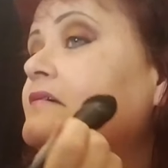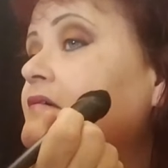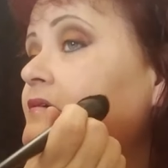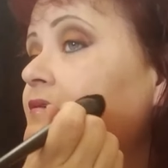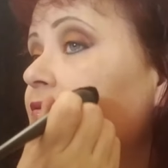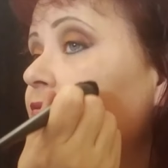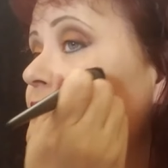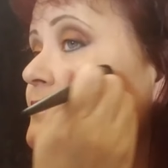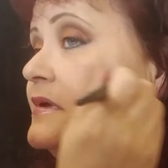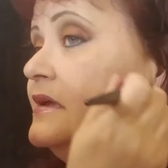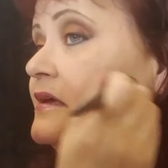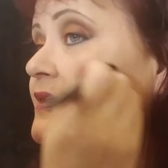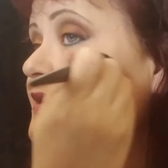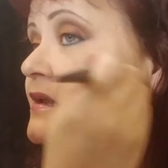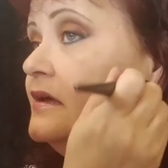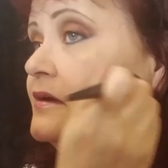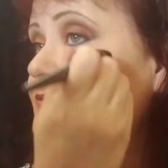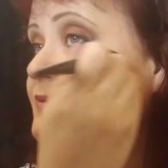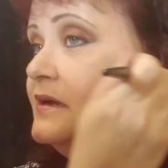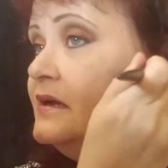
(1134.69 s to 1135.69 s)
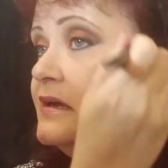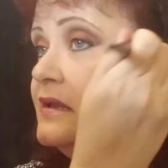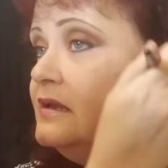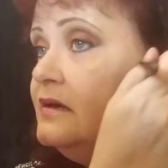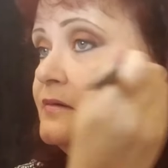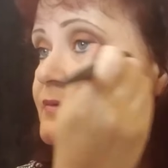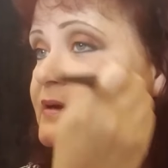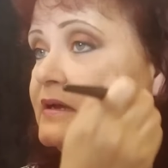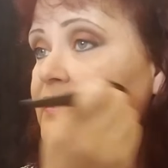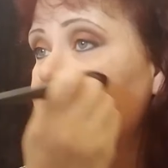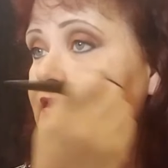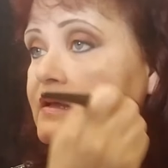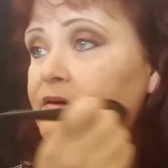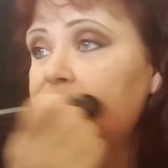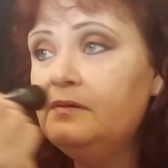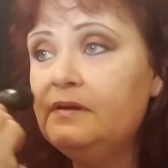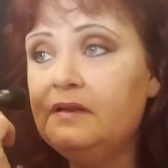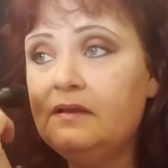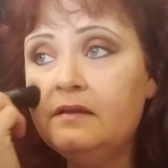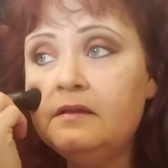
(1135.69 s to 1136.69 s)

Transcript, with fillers: I'll be glowing, glowing, glowing.